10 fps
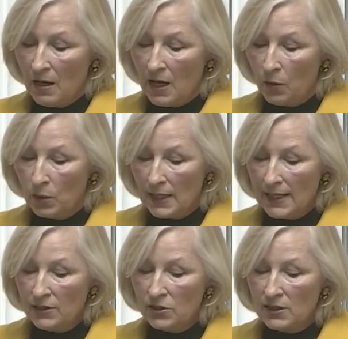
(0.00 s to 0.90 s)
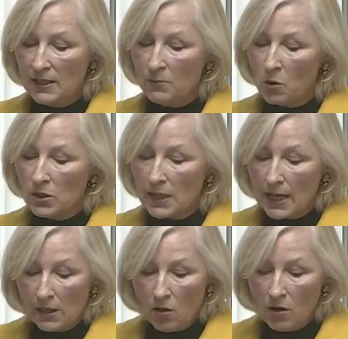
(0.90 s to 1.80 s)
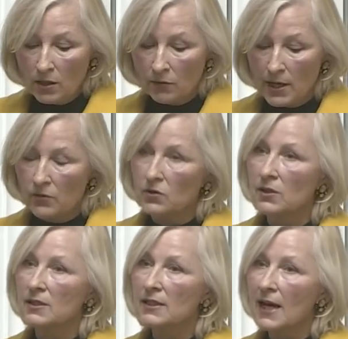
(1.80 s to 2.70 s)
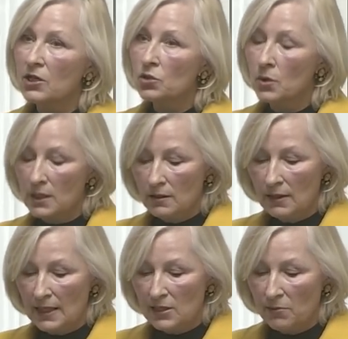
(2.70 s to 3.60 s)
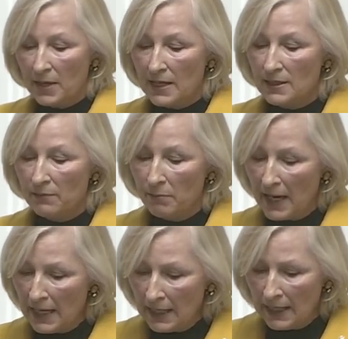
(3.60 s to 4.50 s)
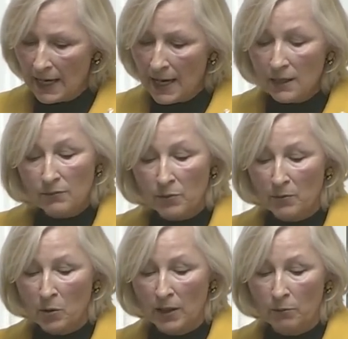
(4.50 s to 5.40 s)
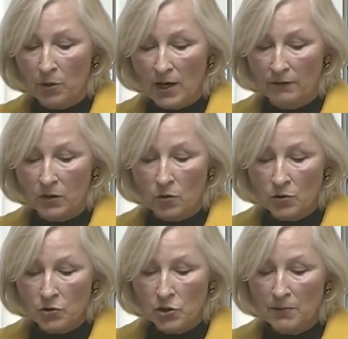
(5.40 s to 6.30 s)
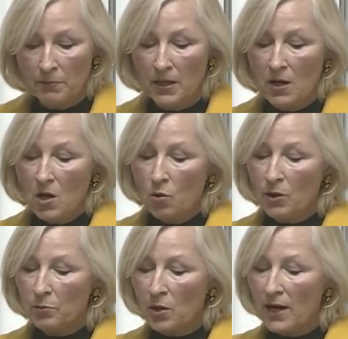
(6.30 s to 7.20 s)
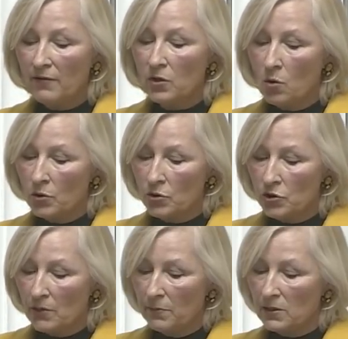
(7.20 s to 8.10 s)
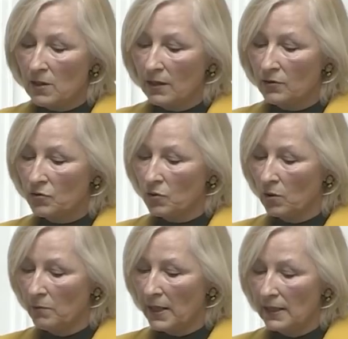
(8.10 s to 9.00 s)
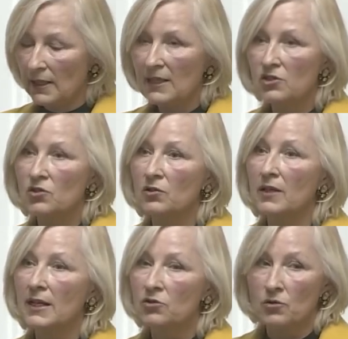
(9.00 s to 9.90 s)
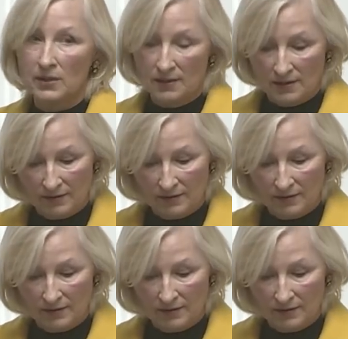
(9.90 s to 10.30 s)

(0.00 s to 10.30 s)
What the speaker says: I would like to see more dialogue around the Saskatchewan Independent Banking Act, promoting private ownership, where private ownership is not controlled by Eastern interests.